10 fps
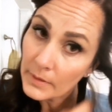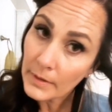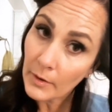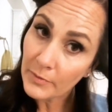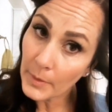
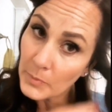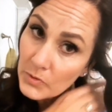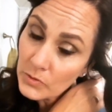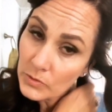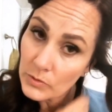Now, if I'm
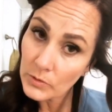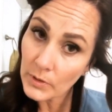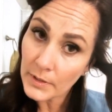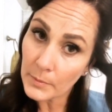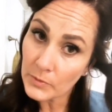
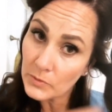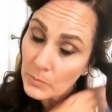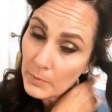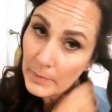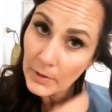in a
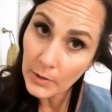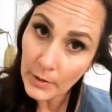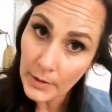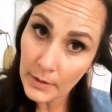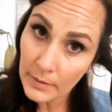super big
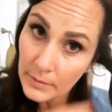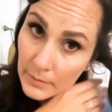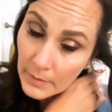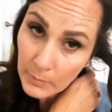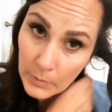hurry,
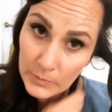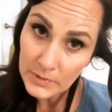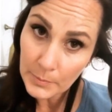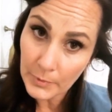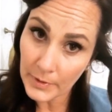I won't
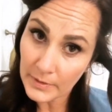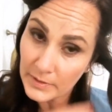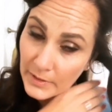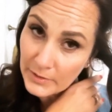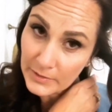separate the
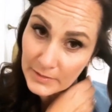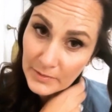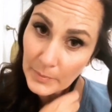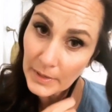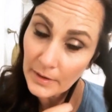sections
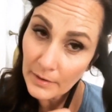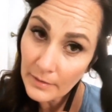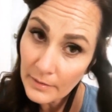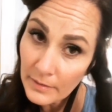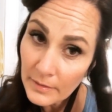of my
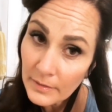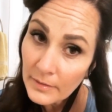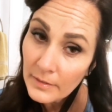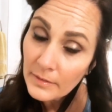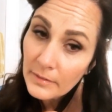hair.
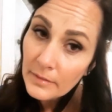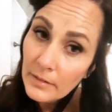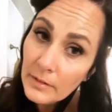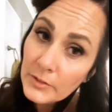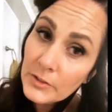
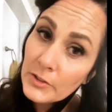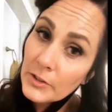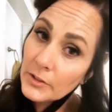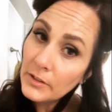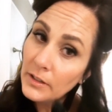I'll just
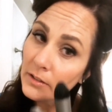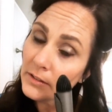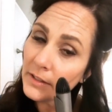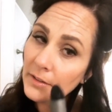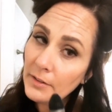curl it all
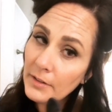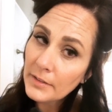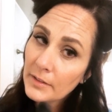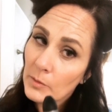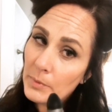together
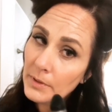and